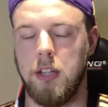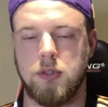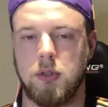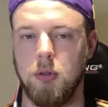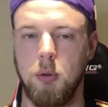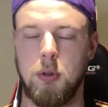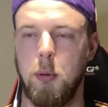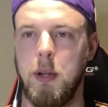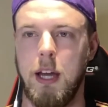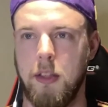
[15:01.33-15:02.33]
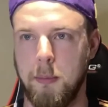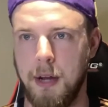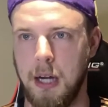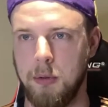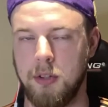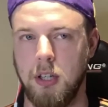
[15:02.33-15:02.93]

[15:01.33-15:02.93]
screw with what we had at the back with